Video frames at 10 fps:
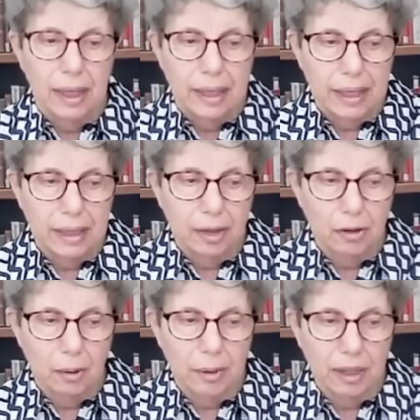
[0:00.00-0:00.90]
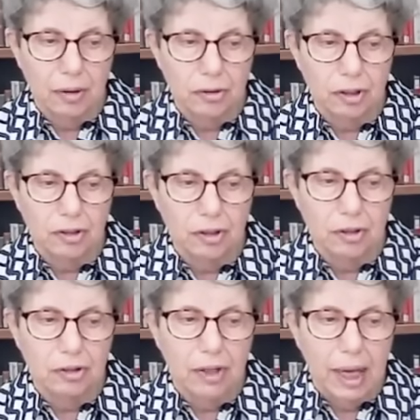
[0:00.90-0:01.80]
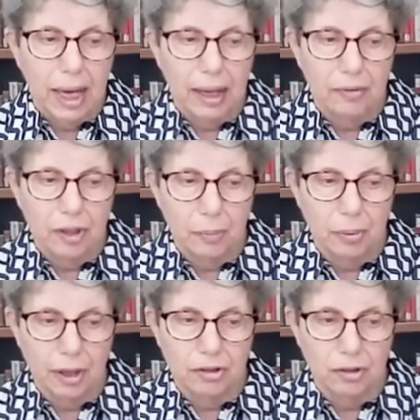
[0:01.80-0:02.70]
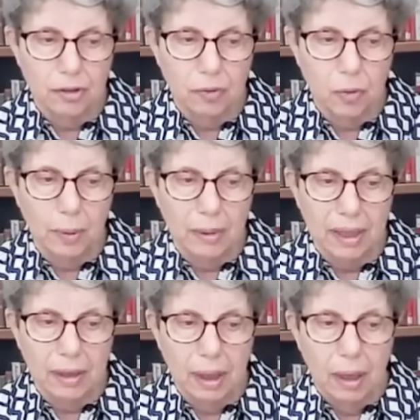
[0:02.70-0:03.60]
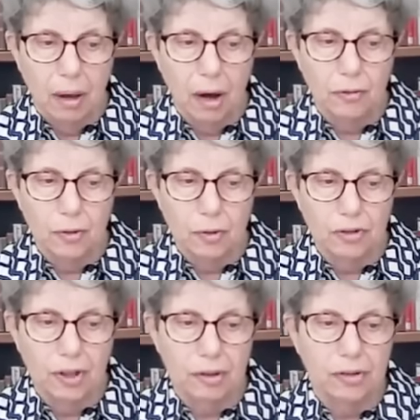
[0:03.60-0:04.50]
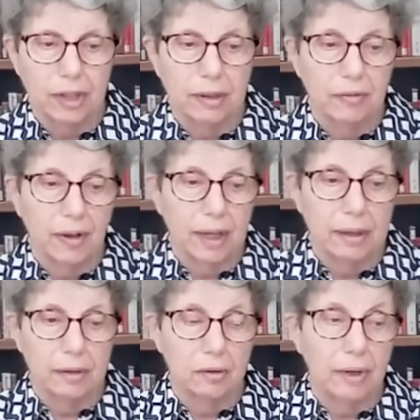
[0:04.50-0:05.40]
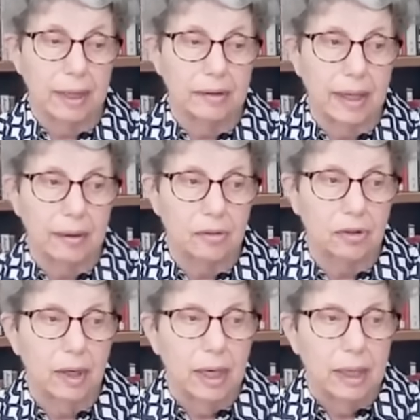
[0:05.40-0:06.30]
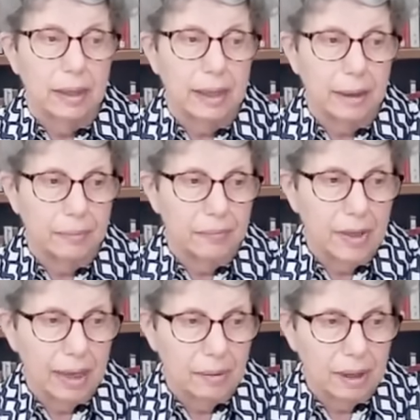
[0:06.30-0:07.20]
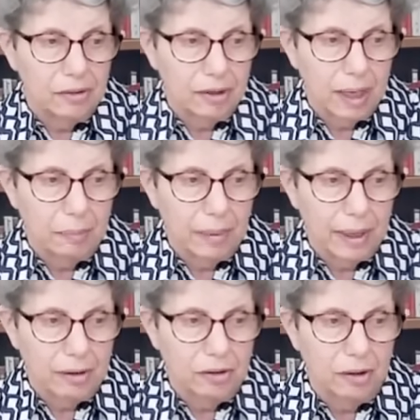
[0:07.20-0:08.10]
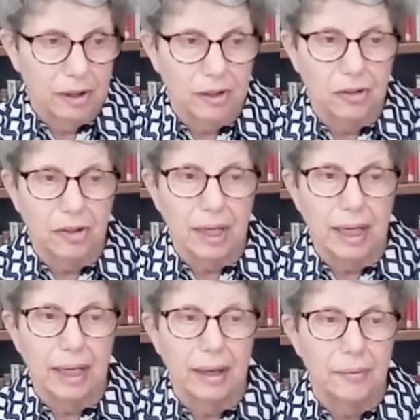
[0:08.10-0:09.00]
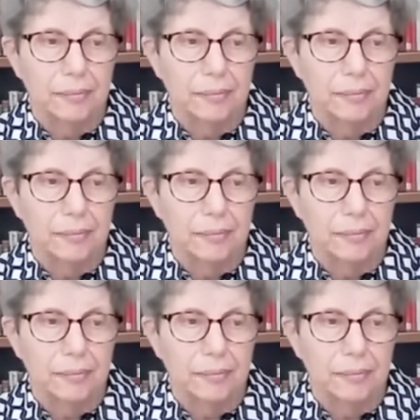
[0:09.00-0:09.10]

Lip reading: economic conditions and the oppression of women, often resulting in violent crackdowns. Yeah, now let's get back to this. Here,